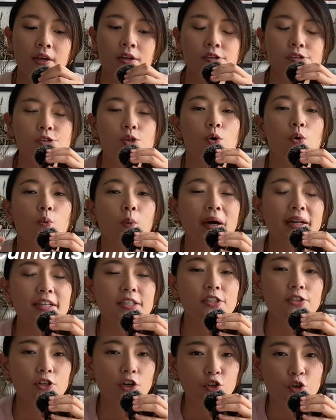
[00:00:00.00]
So what
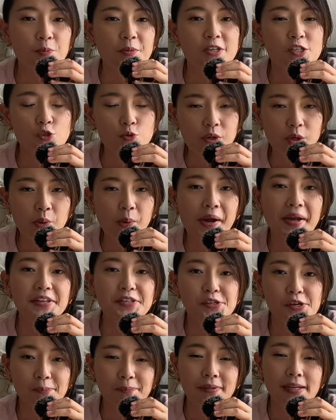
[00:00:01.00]
are the documents required
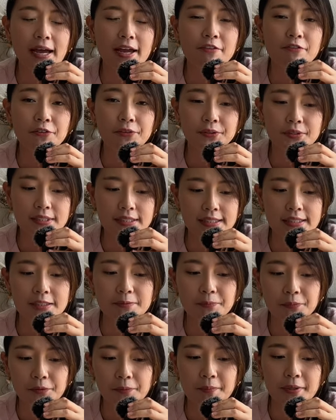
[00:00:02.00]
to apply for the C
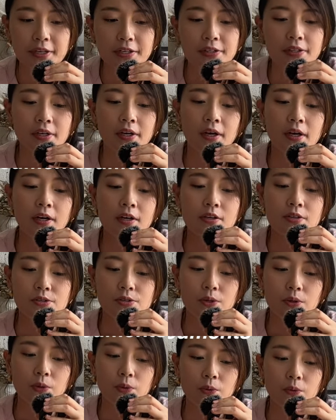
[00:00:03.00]
permit?
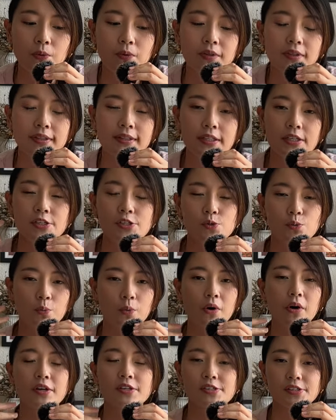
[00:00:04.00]
So this
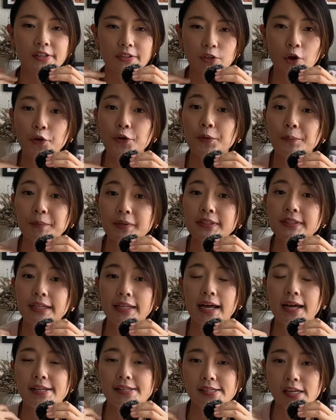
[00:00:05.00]
was the document
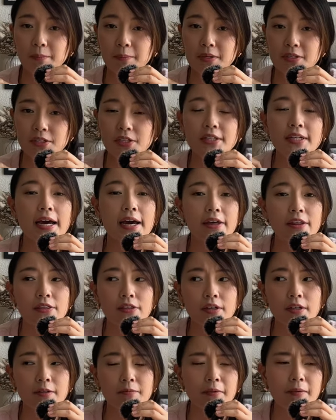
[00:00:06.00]
that I submitted. I
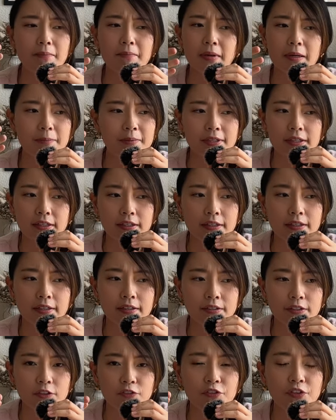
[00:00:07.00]
think maybe
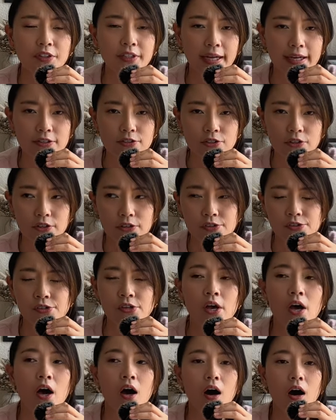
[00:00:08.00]
different cantons
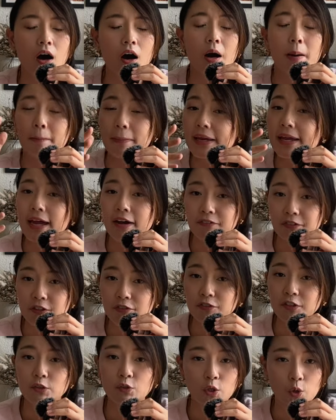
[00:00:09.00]
may have
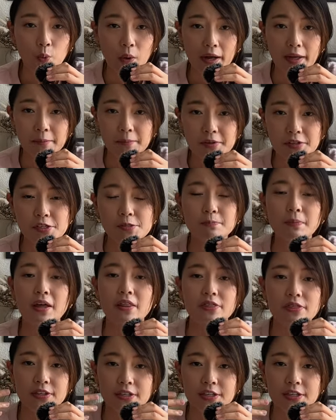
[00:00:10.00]
different requirements, but